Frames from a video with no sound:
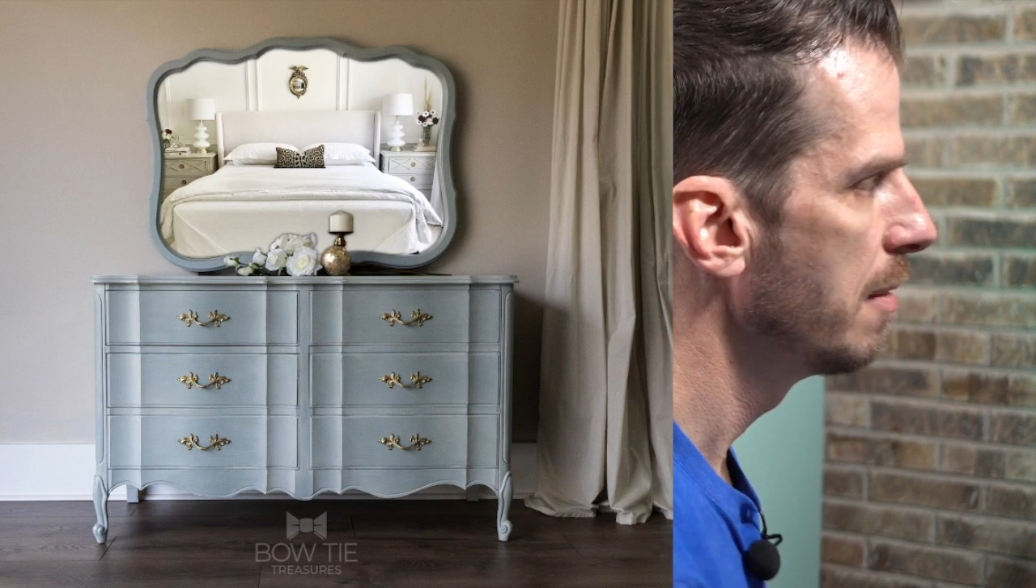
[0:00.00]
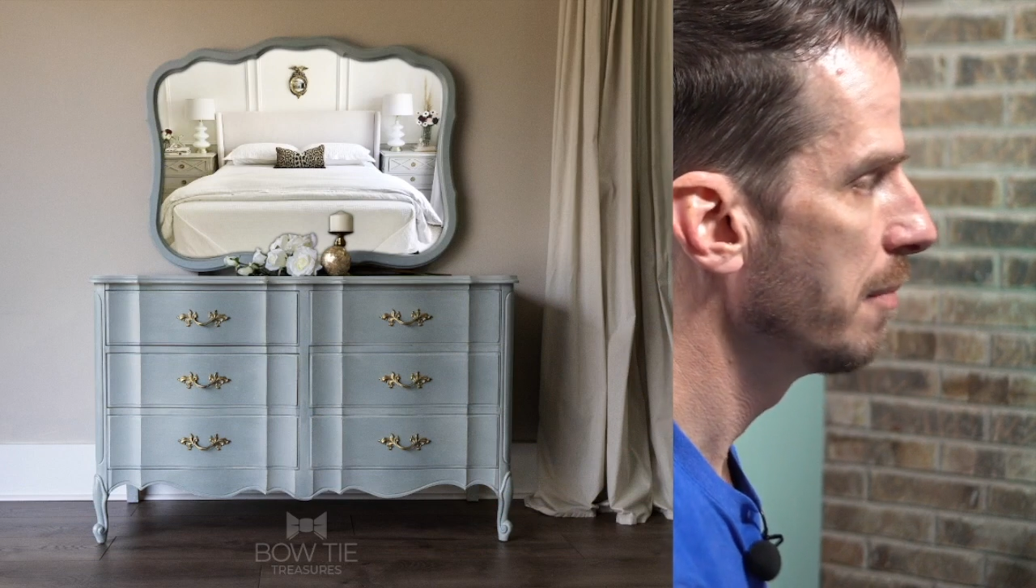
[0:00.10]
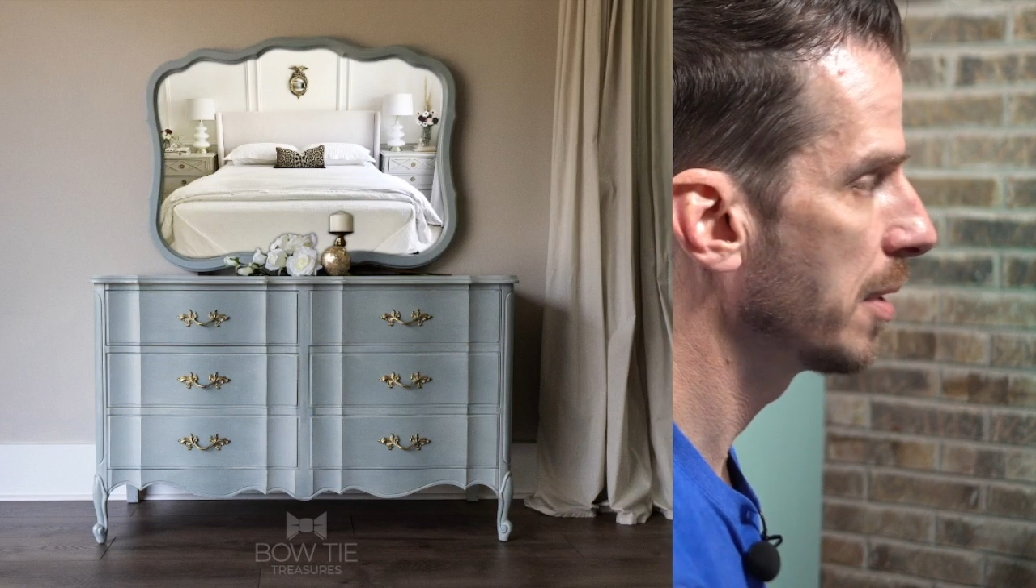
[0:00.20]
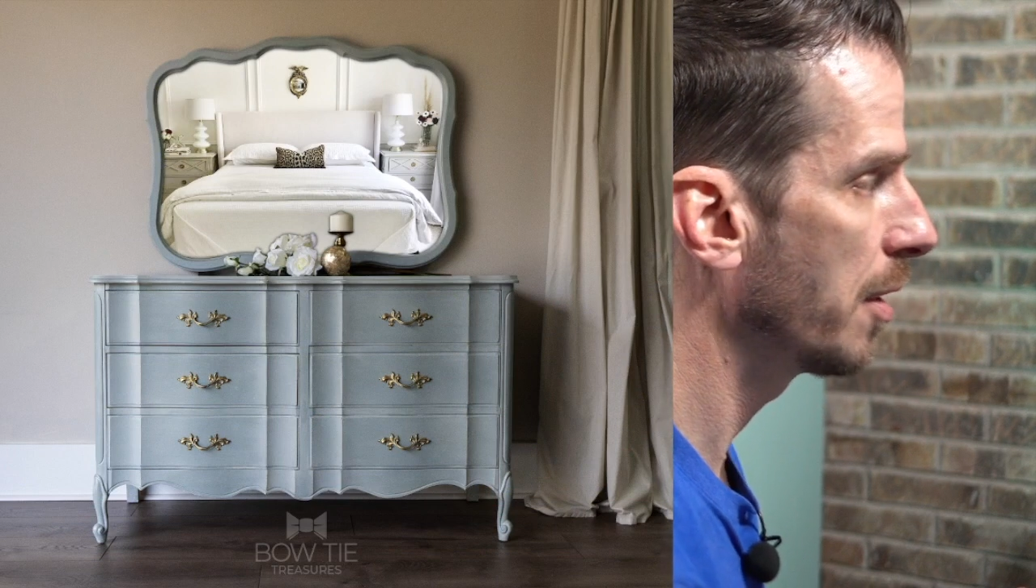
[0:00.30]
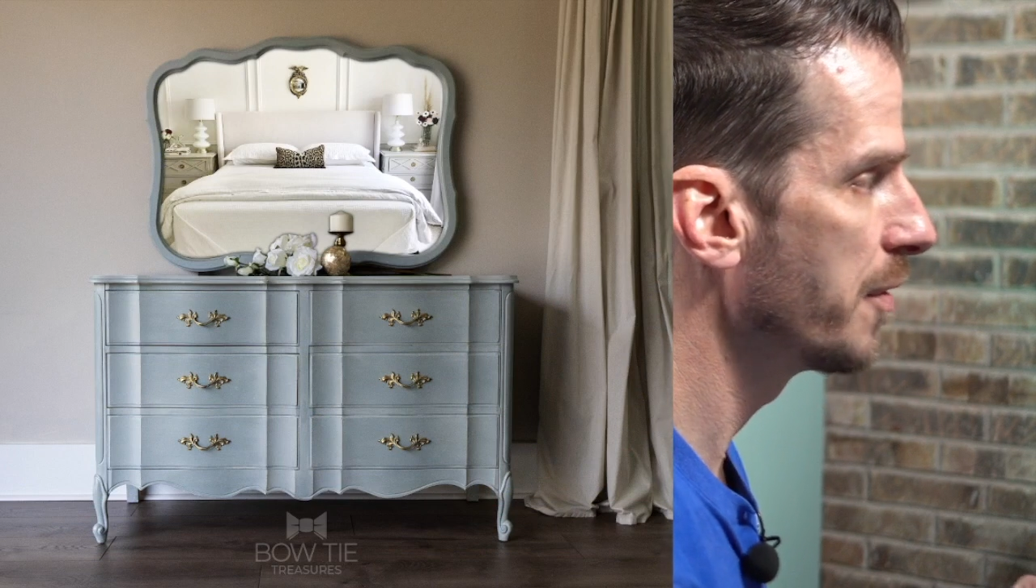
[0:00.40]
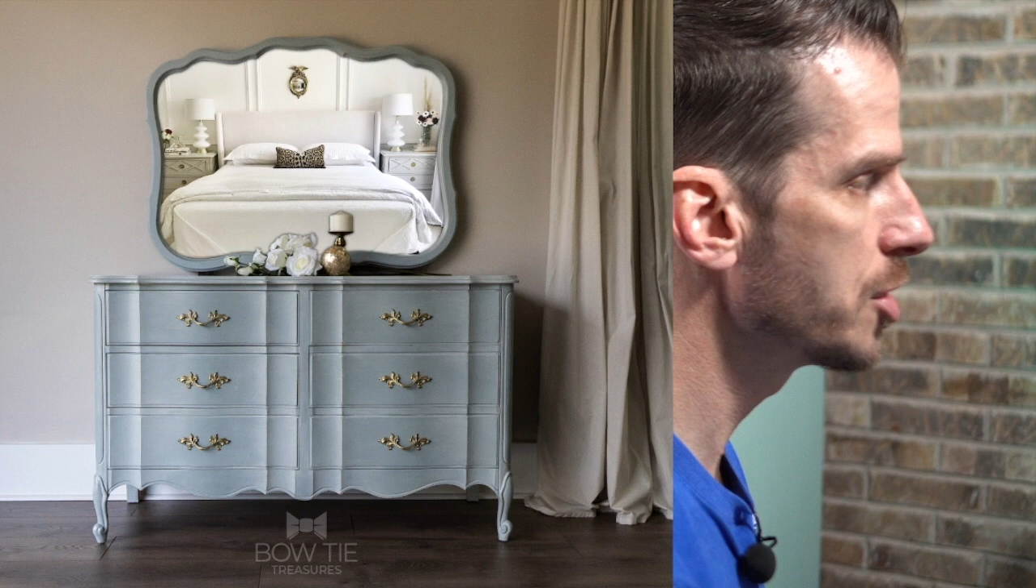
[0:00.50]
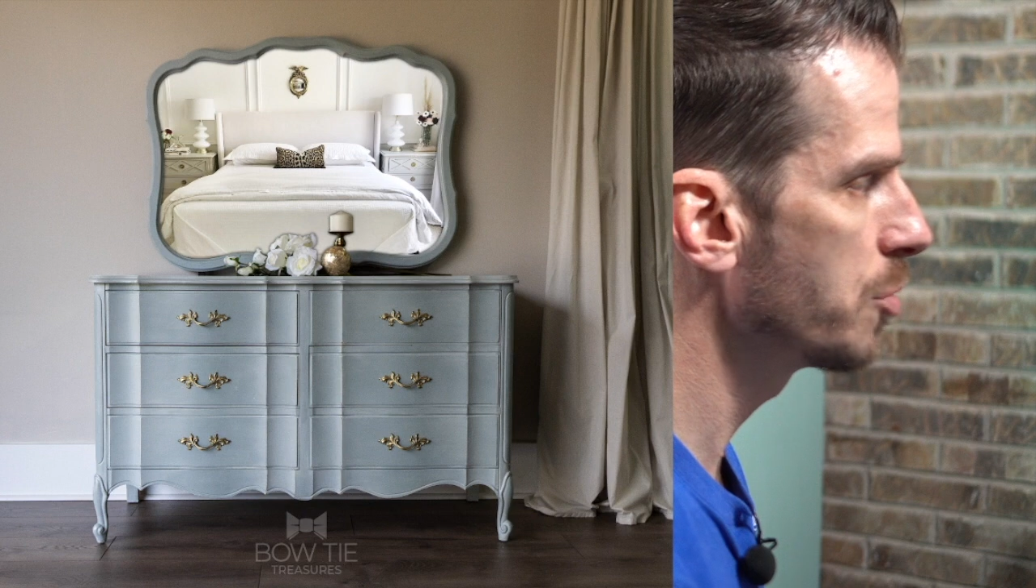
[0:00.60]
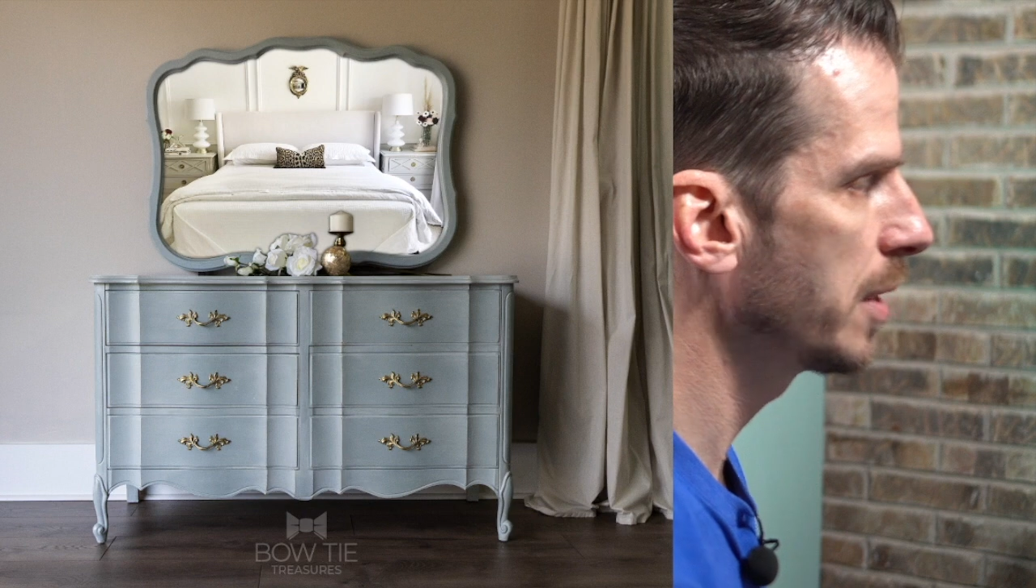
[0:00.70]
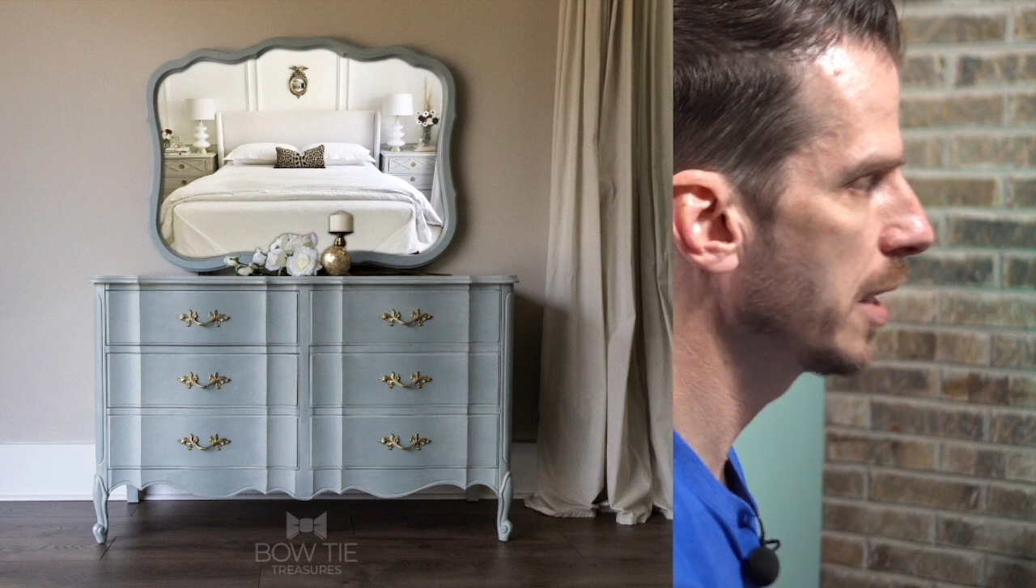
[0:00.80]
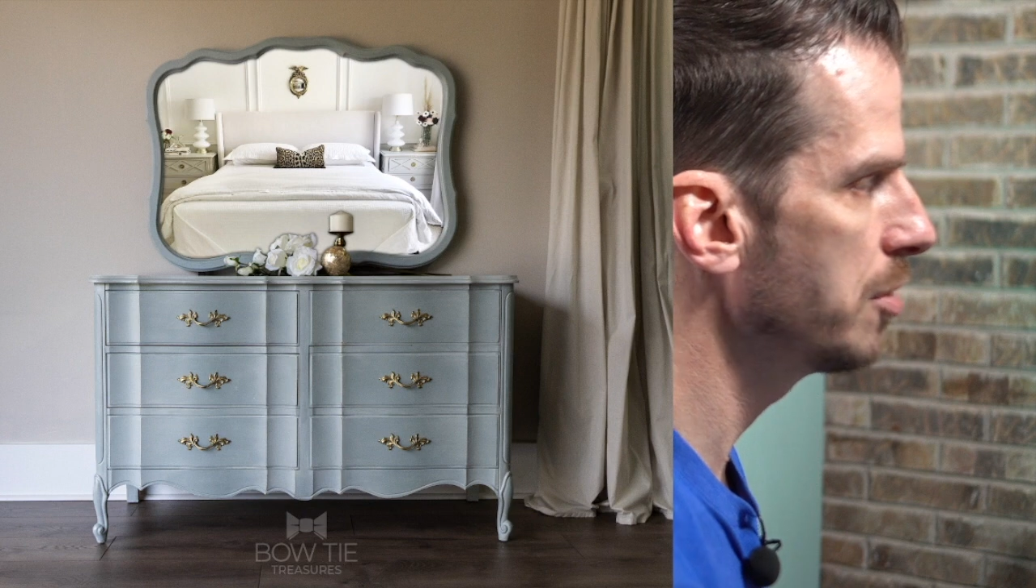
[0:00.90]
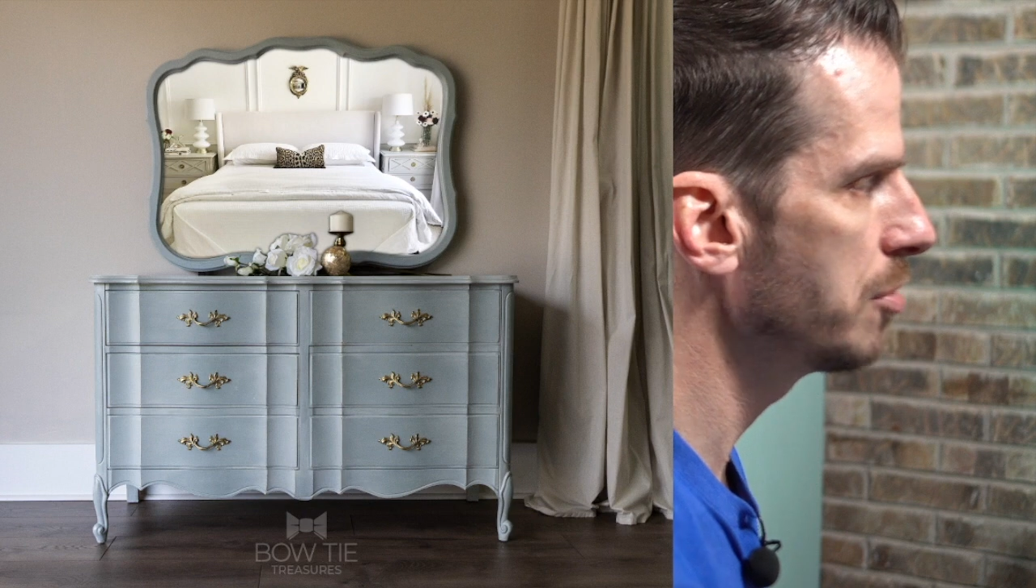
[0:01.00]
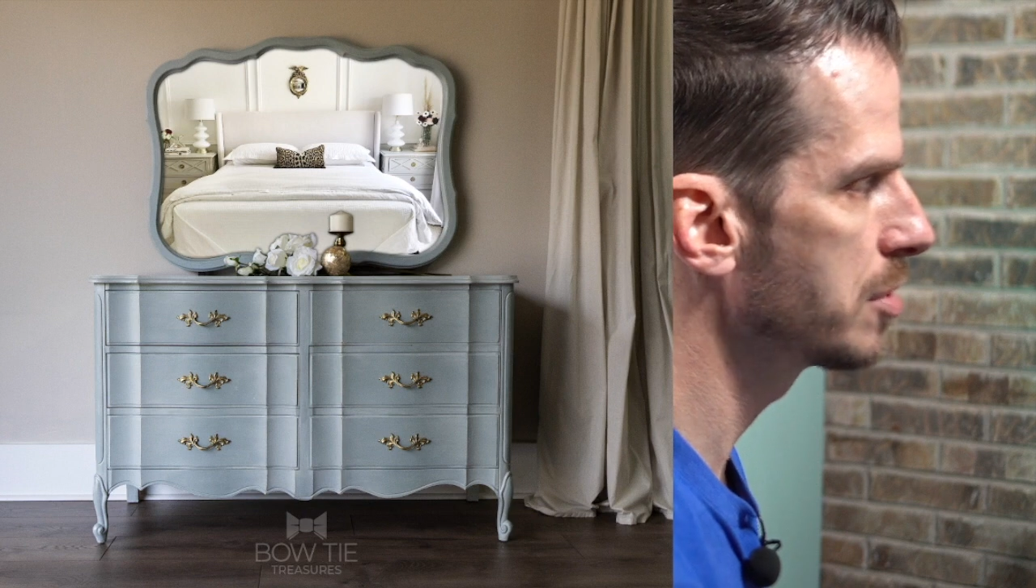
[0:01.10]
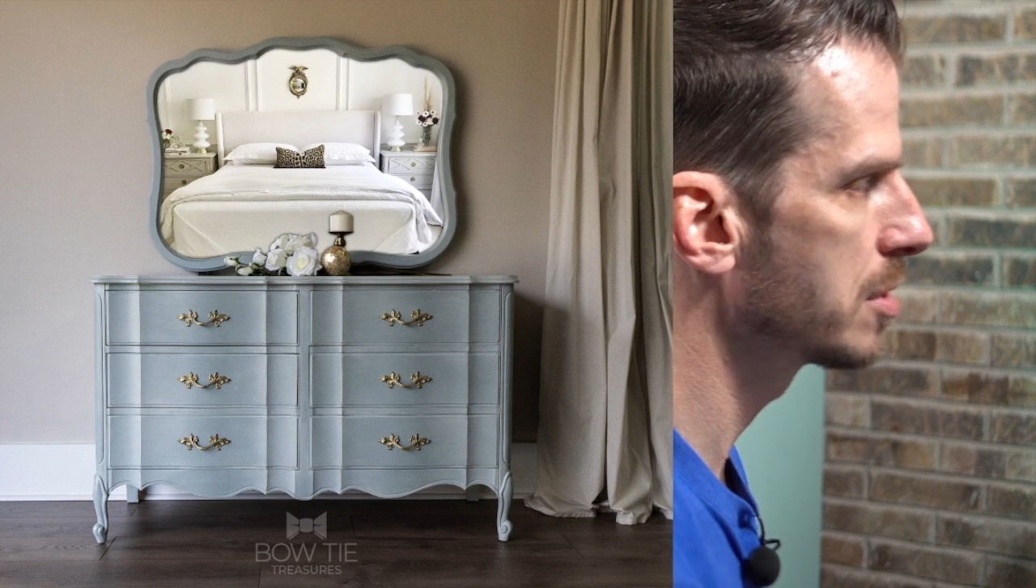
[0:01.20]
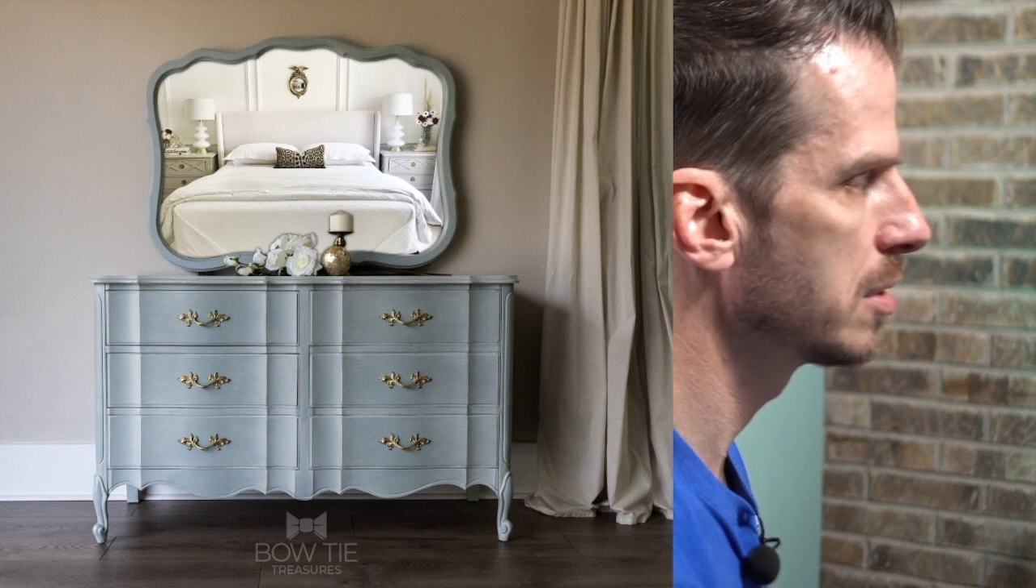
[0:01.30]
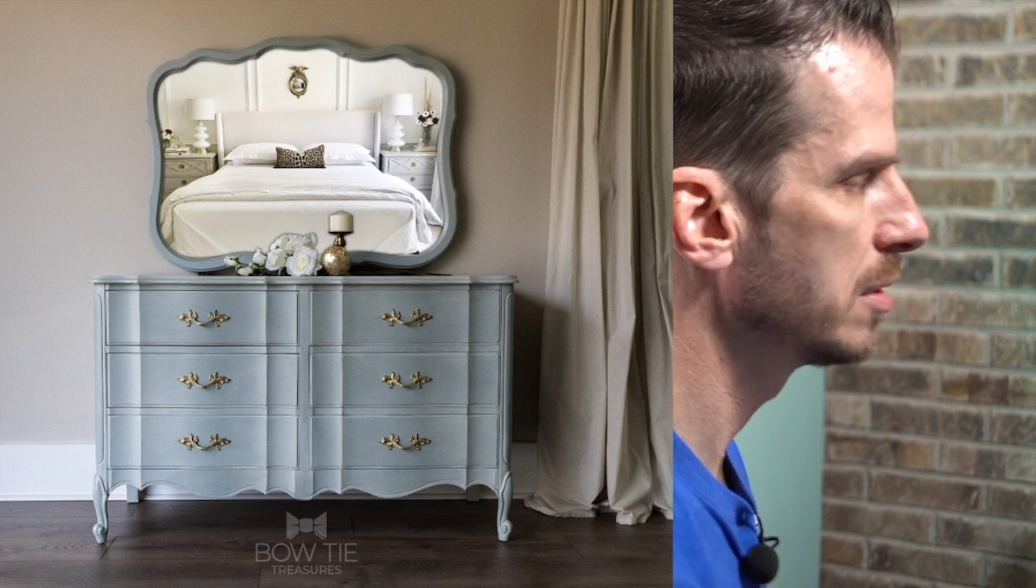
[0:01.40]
but on this one I used